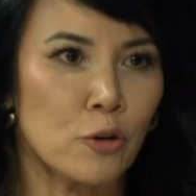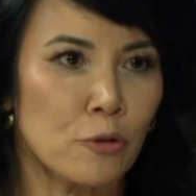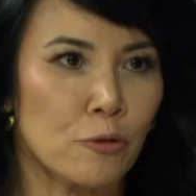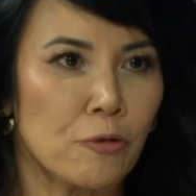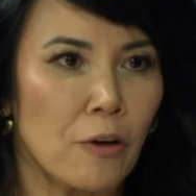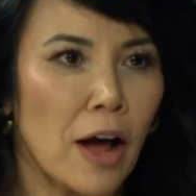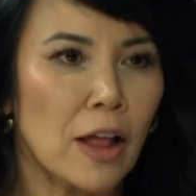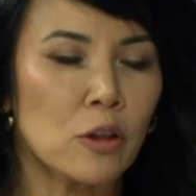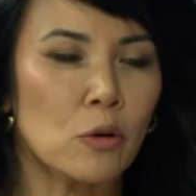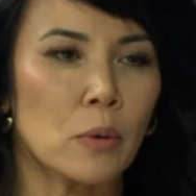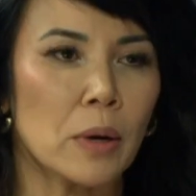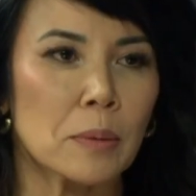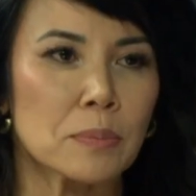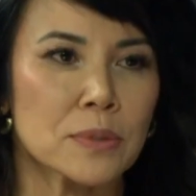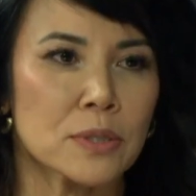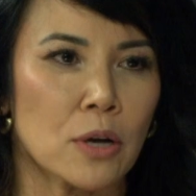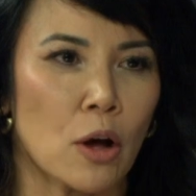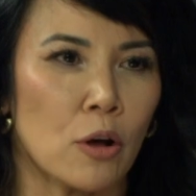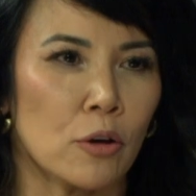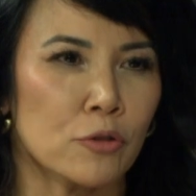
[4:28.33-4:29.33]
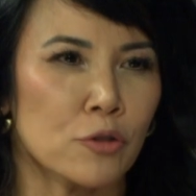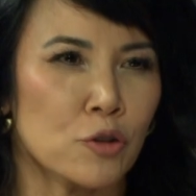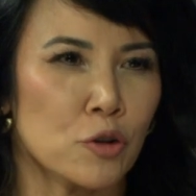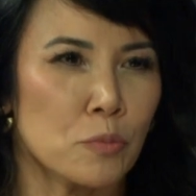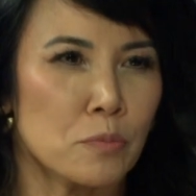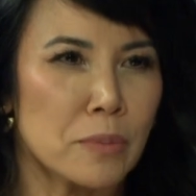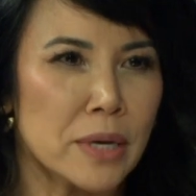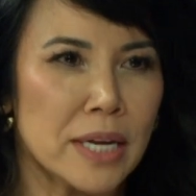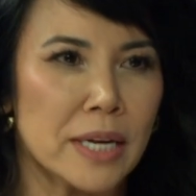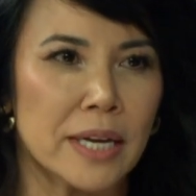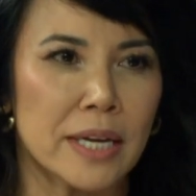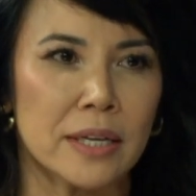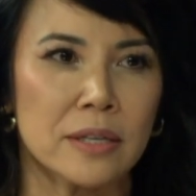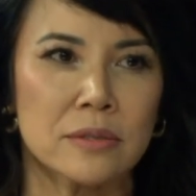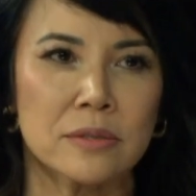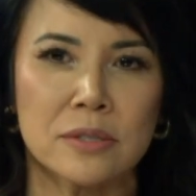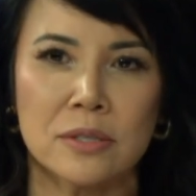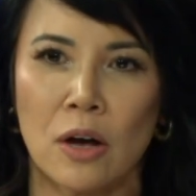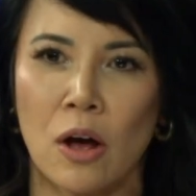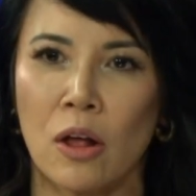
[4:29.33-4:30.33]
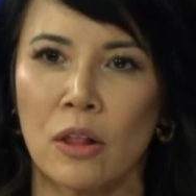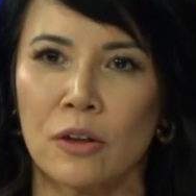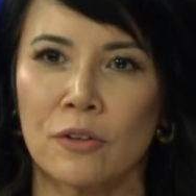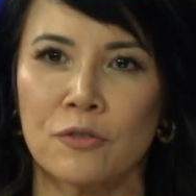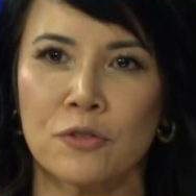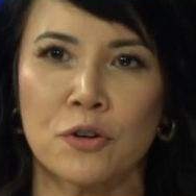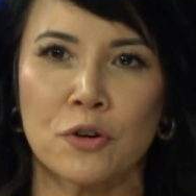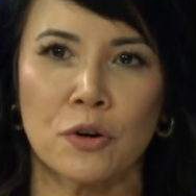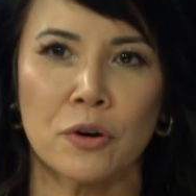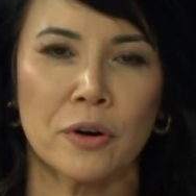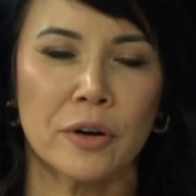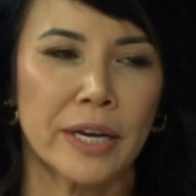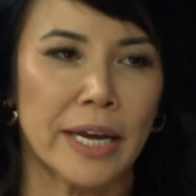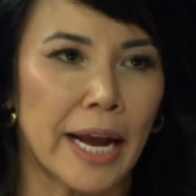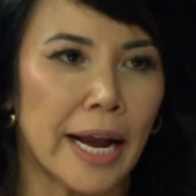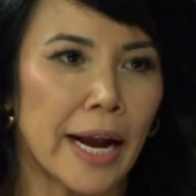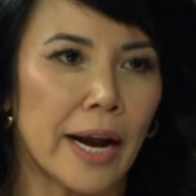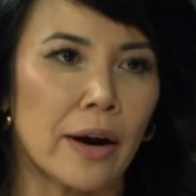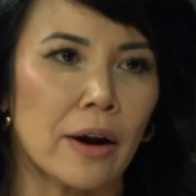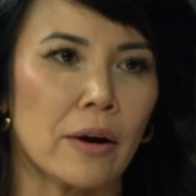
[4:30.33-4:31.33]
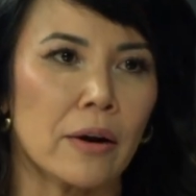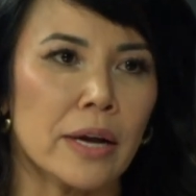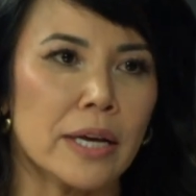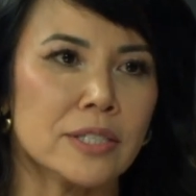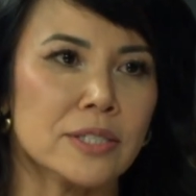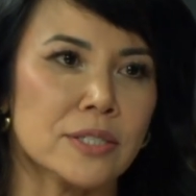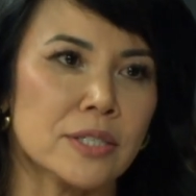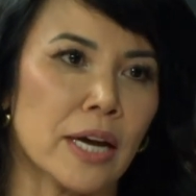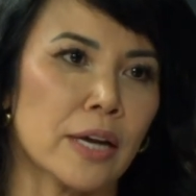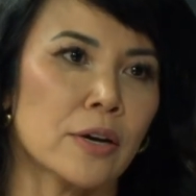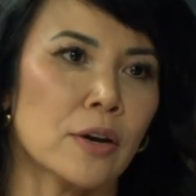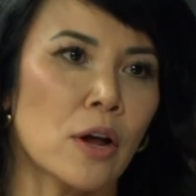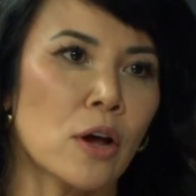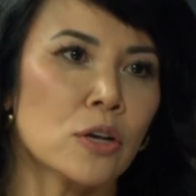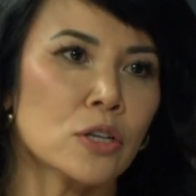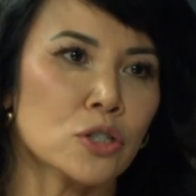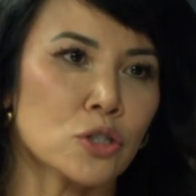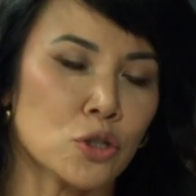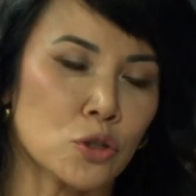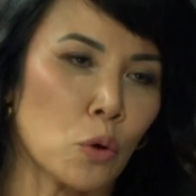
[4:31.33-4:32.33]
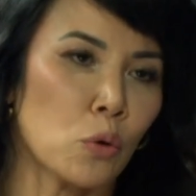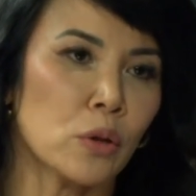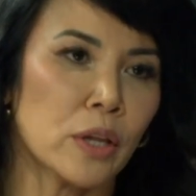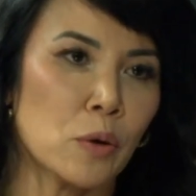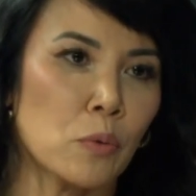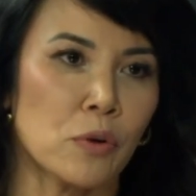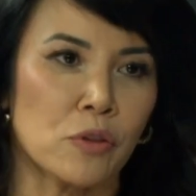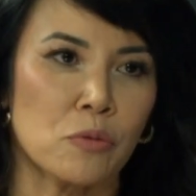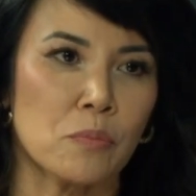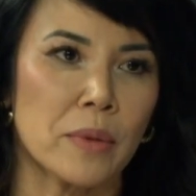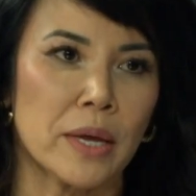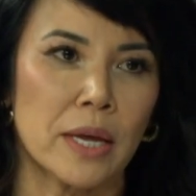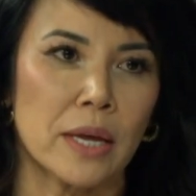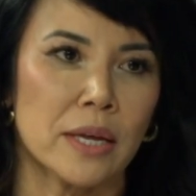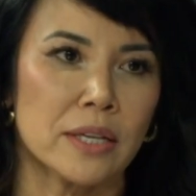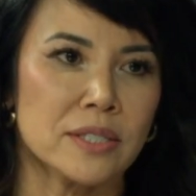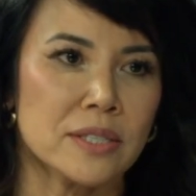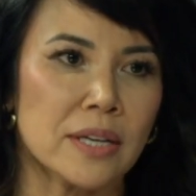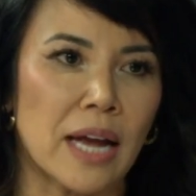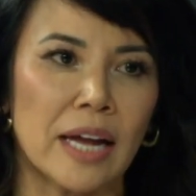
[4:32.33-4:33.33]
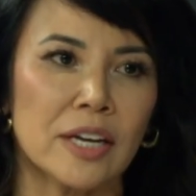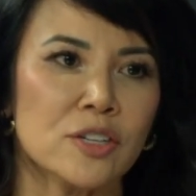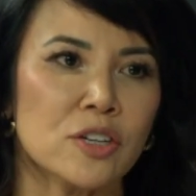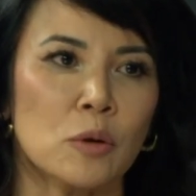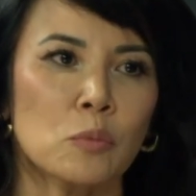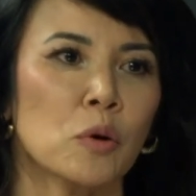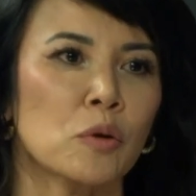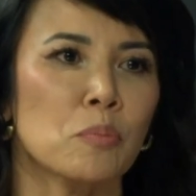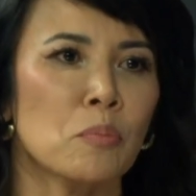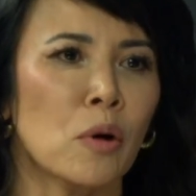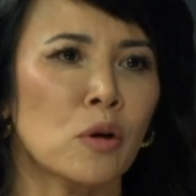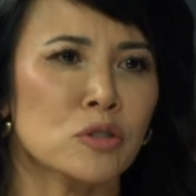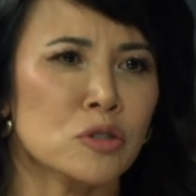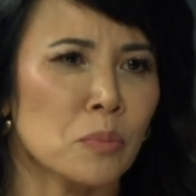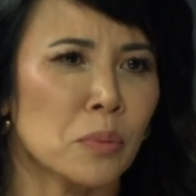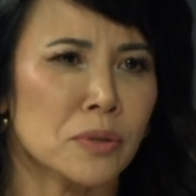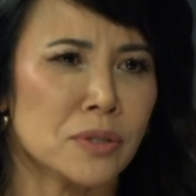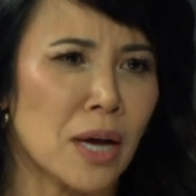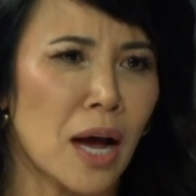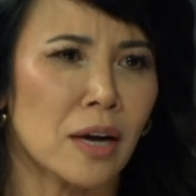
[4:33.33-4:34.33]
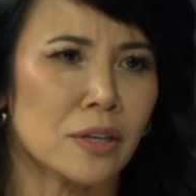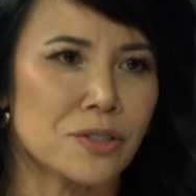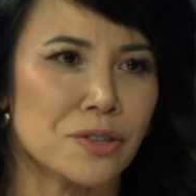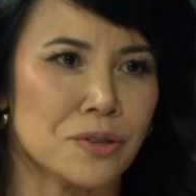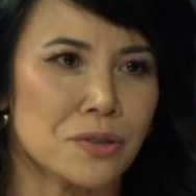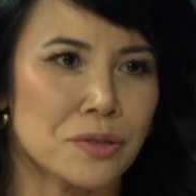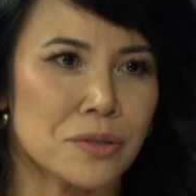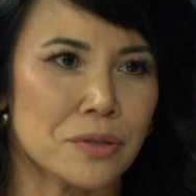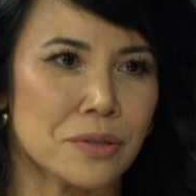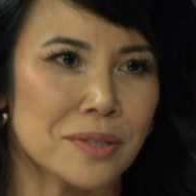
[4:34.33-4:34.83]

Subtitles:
your follow-ups, all of your meetings, all of your care is done solely with me. It's not done with multiple doctors.